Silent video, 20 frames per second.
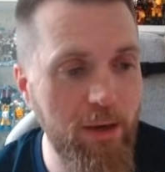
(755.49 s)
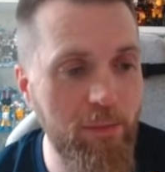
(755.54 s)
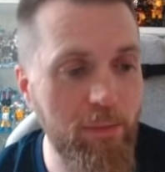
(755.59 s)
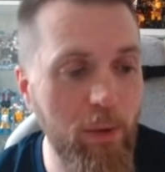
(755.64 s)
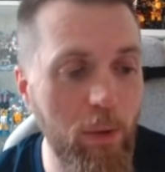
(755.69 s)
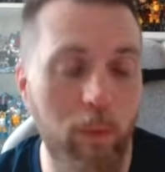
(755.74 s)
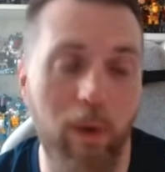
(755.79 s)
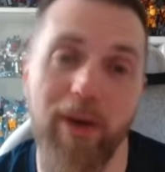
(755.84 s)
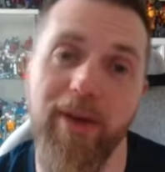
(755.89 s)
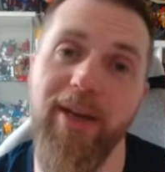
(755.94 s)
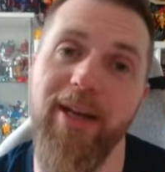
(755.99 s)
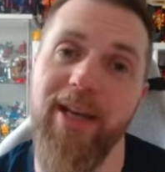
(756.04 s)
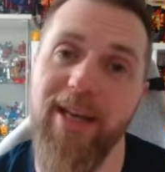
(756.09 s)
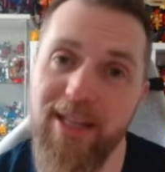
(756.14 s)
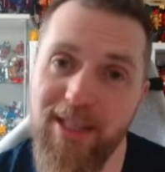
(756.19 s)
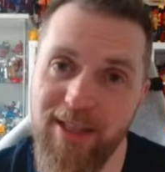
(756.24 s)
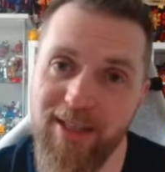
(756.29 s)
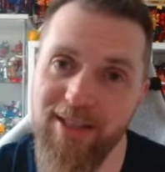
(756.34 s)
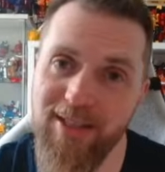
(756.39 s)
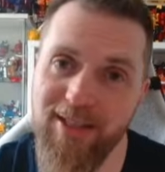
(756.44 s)
But one that
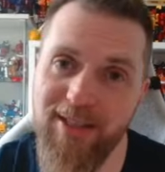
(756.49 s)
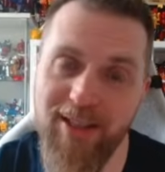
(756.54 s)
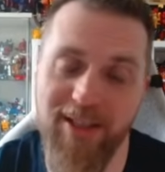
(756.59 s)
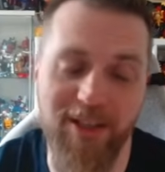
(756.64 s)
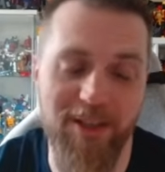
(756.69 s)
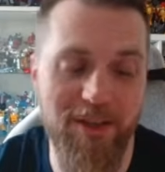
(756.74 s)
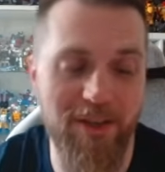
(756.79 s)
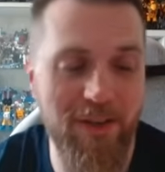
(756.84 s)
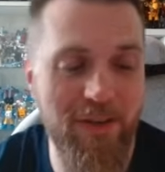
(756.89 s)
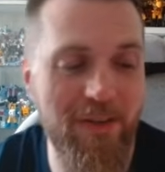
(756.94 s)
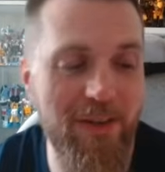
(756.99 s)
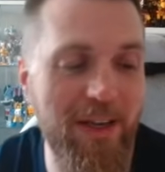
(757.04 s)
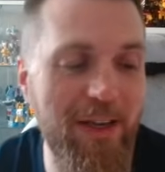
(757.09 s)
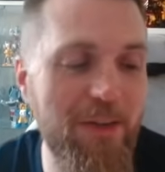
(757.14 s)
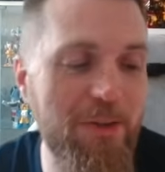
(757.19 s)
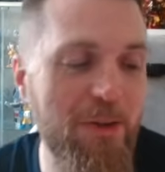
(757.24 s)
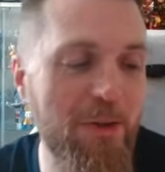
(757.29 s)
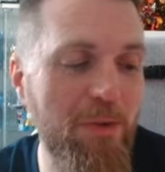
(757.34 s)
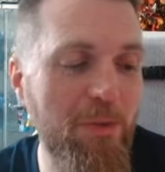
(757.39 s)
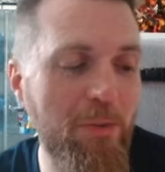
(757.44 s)
is considered,
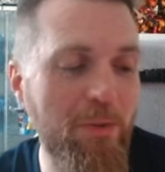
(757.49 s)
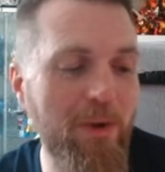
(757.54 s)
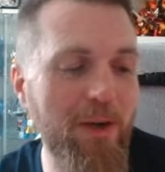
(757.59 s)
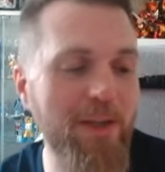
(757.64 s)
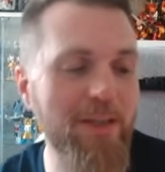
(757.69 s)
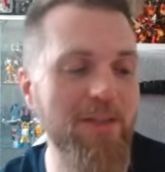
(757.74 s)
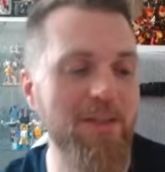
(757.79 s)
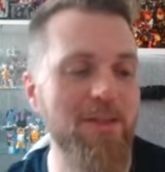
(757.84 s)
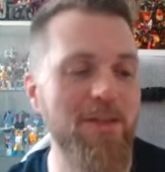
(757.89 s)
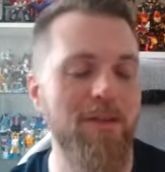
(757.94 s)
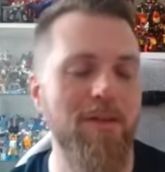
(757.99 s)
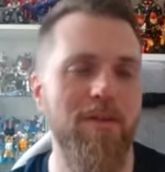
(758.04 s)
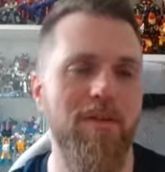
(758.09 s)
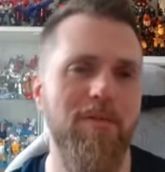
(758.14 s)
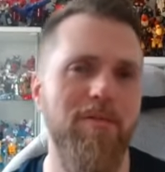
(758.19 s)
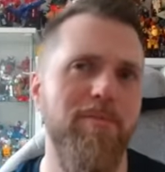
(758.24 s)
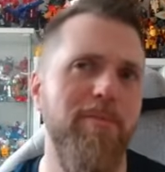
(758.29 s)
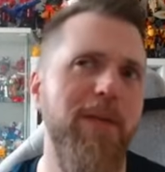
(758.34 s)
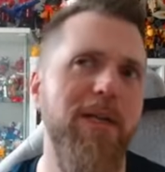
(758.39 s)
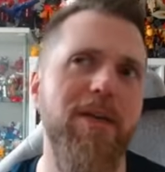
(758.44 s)
2001's
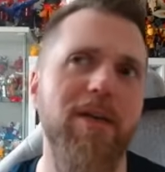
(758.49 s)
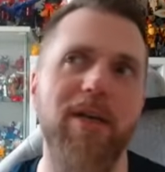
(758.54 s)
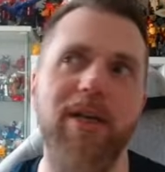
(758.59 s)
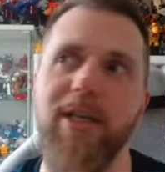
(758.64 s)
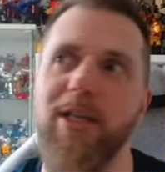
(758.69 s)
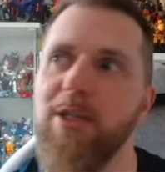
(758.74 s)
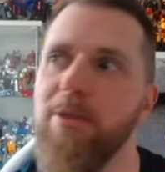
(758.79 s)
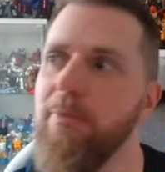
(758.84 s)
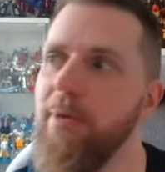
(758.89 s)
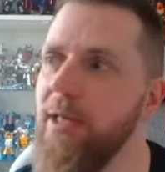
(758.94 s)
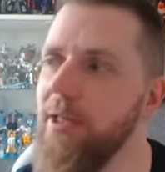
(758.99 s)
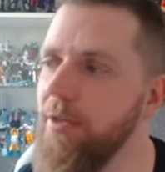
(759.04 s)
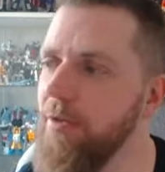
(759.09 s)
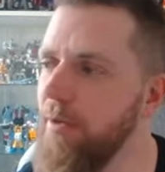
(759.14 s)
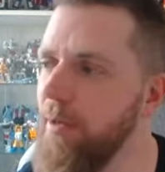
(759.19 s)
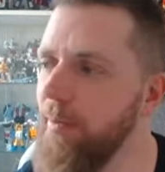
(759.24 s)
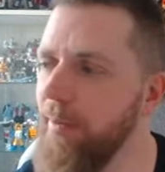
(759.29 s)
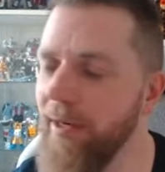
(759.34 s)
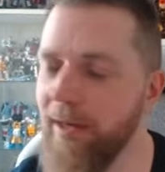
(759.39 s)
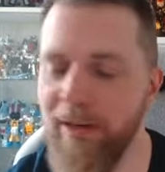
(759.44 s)
Midnight Express,
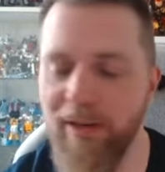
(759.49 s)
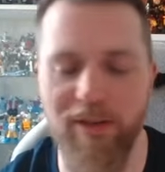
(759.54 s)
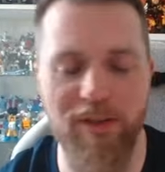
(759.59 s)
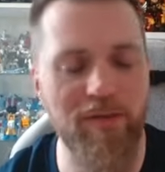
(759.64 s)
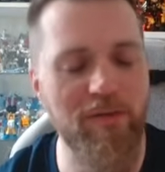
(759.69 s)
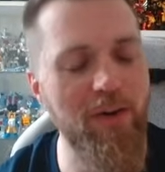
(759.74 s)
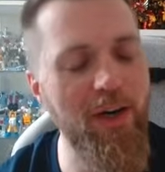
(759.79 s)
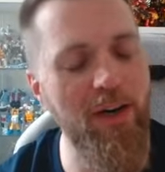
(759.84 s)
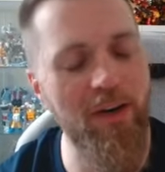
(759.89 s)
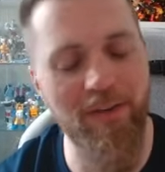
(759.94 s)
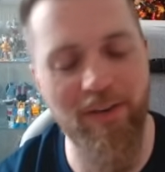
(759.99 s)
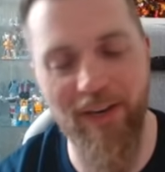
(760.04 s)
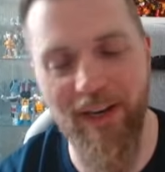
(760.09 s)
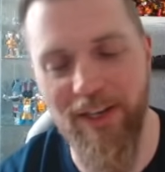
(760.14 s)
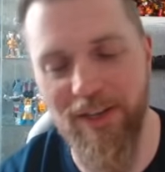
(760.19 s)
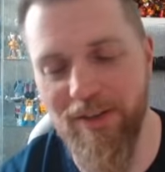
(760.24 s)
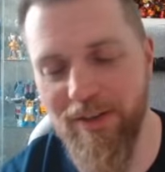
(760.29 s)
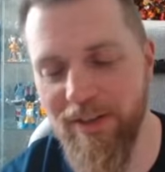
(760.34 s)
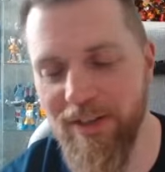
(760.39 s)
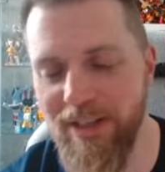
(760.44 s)
or is it Rail
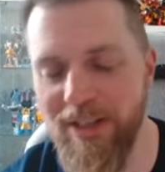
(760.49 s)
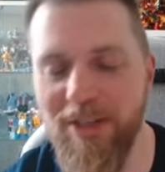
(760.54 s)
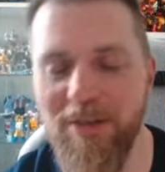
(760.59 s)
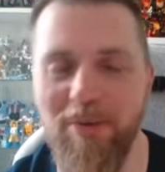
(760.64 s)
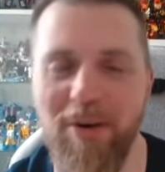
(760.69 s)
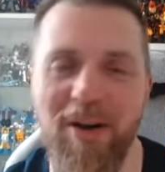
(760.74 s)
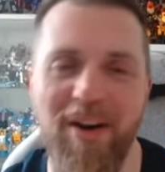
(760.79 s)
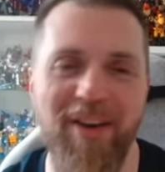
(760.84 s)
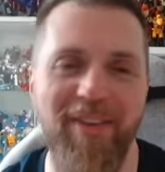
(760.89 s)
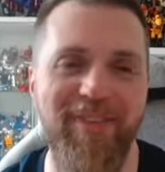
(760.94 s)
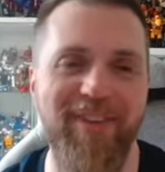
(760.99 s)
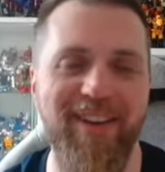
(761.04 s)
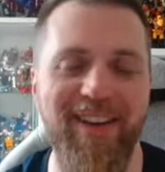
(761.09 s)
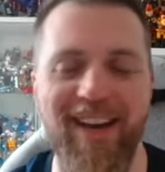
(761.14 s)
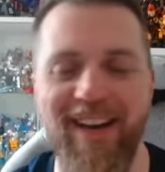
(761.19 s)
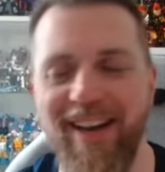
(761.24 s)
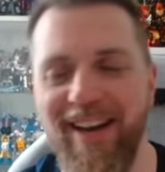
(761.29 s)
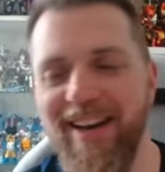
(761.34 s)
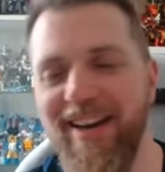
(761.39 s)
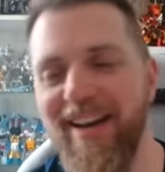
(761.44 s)
Racer? This is where I forget the